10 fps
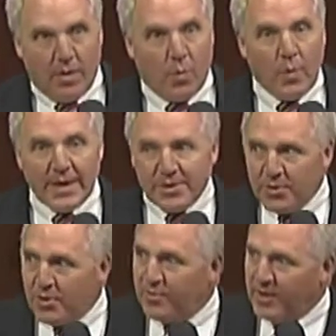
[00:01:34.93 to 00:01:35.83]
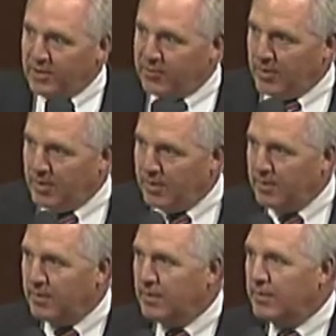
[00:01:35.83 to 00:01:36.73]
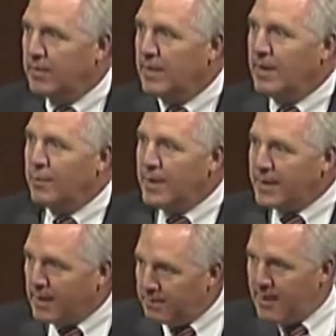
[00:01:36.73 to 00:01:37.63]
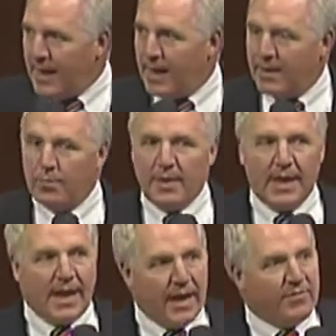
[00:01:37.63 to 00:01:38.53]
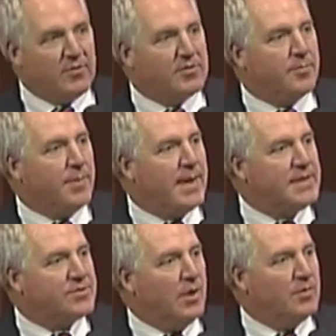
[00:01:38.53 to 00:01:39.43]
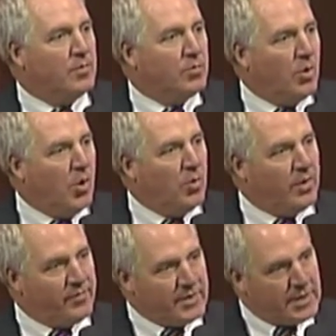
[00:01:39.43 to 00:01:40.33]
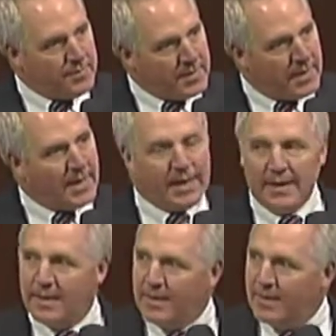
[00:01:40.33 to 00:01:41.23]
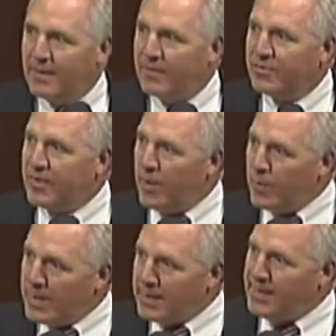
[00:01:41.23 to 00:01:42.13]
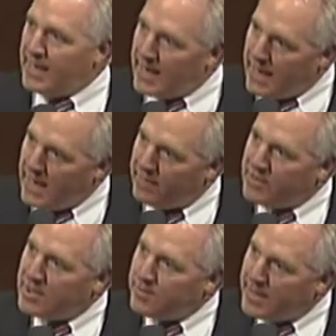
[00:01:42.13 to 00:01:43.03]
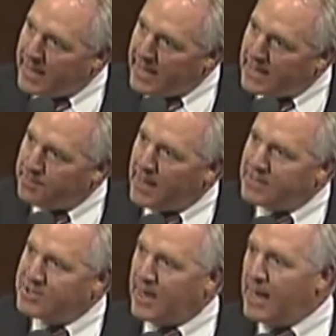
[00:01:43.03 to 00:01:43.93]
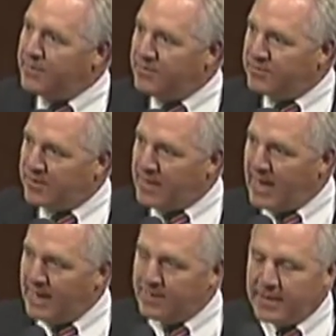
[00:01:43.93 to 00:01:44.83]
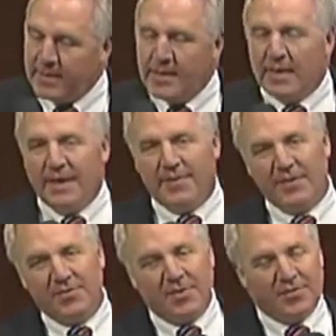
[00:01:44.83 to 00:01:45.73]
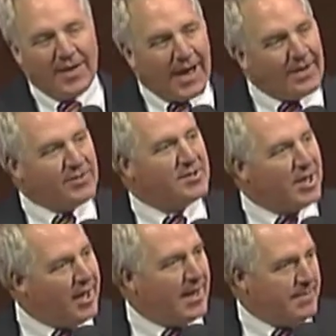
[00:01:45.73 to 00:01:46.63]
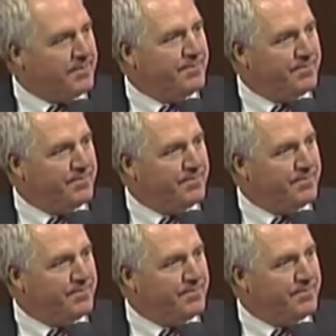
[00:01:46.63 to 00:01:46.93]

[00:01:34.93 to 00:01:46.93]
We do this, and we come down and we have these debates on the role of the EPA so that we can have the debate about jobs in this economy. This is not the time.